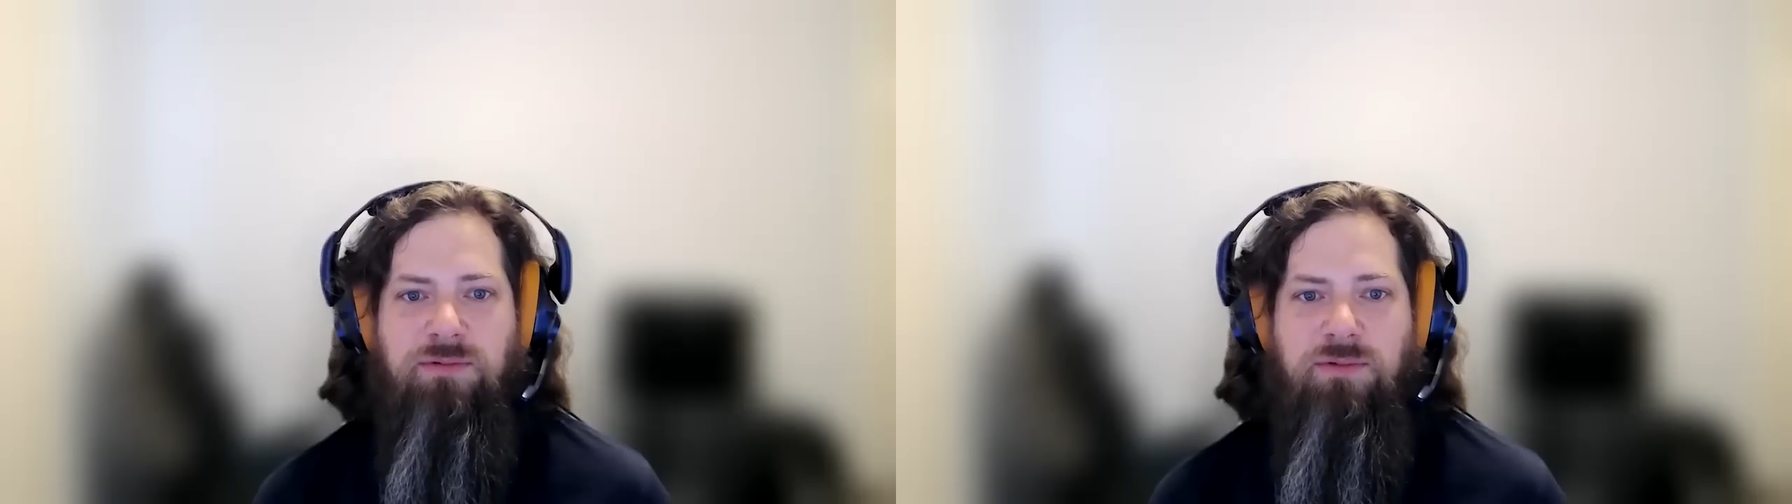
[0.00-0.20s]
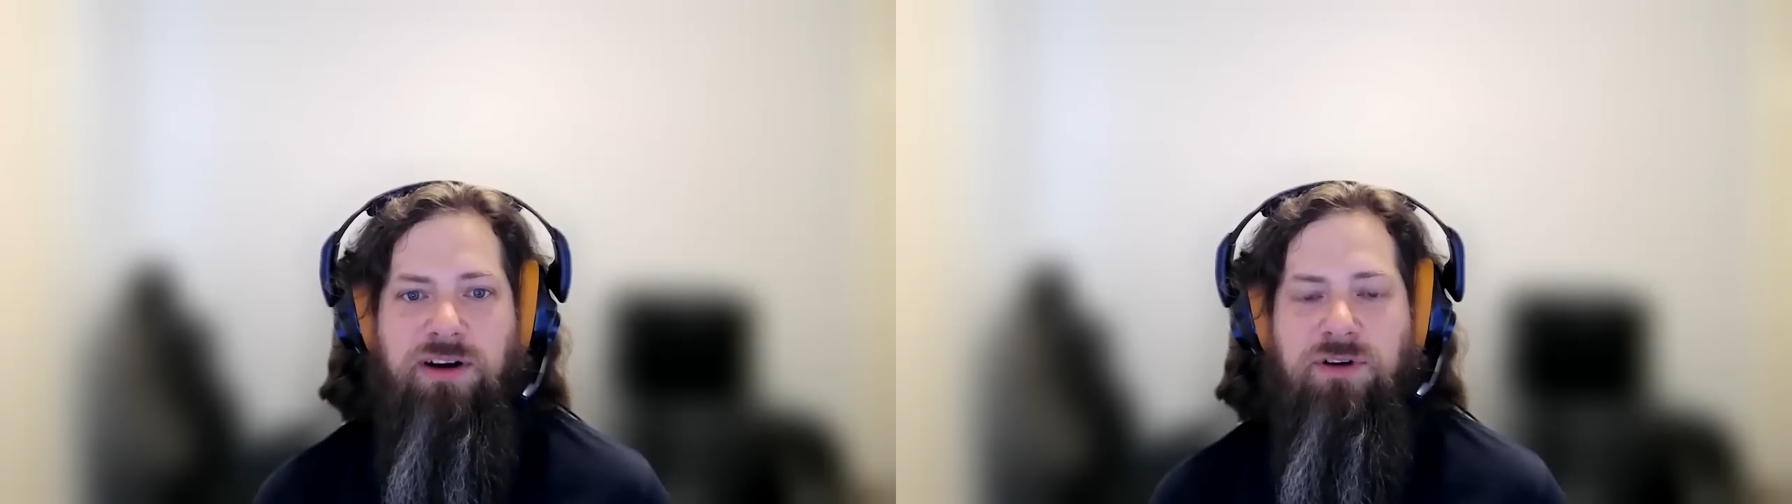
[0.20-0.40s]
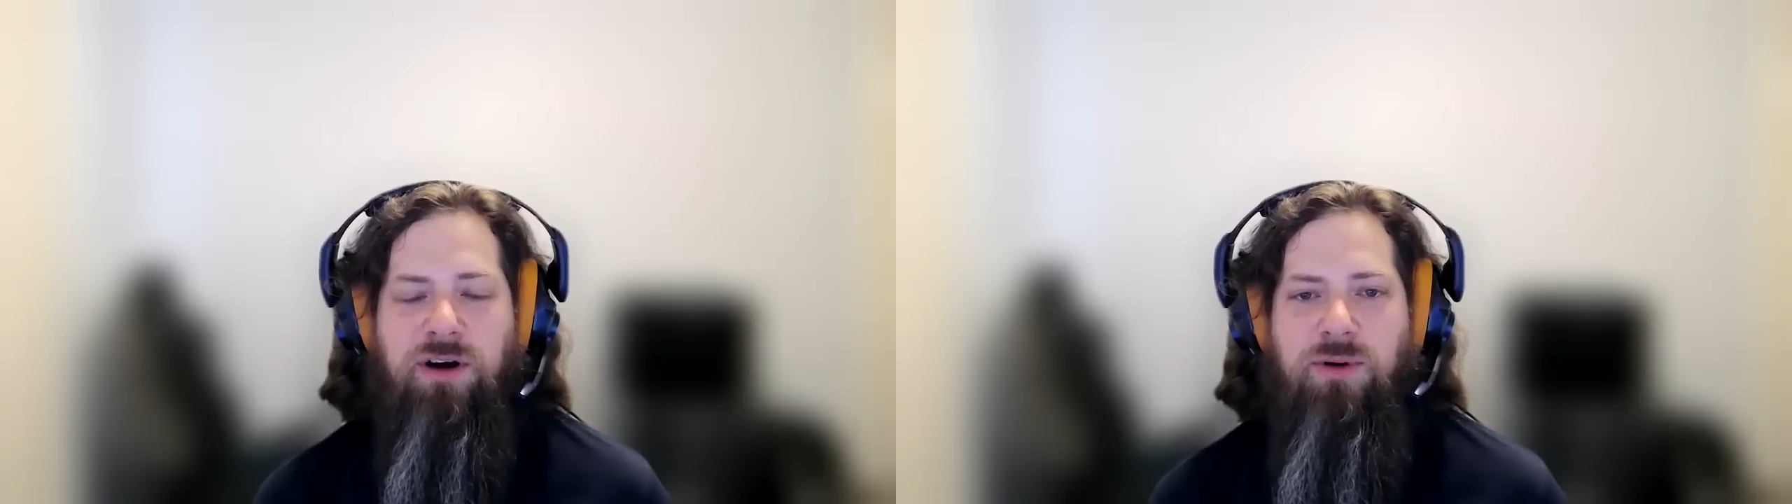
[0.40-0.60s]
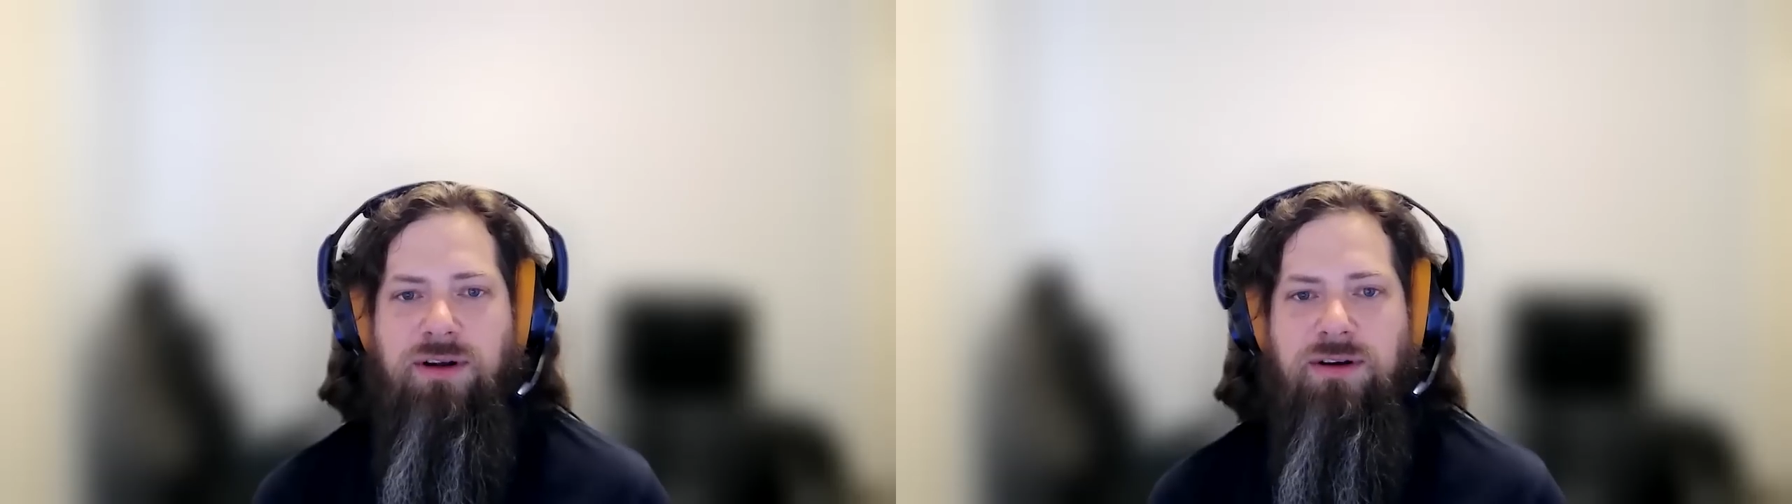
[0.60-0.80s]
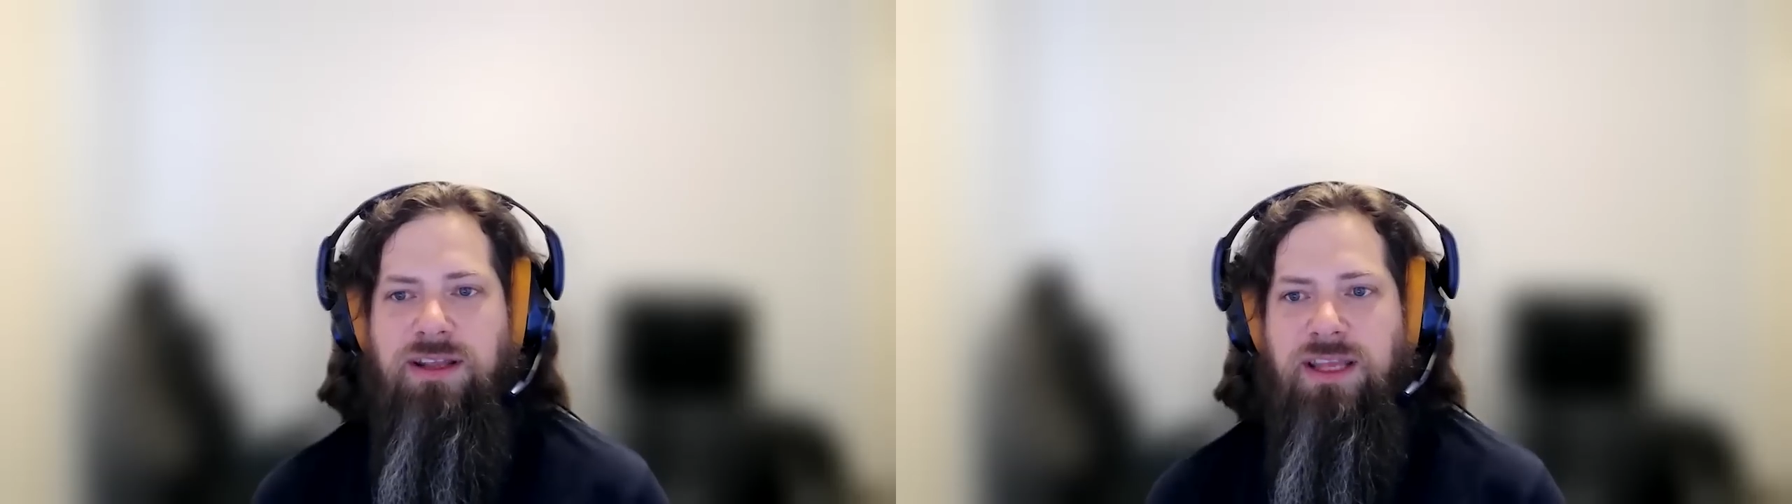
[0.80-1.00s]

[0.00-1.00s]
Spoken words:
wherever I want.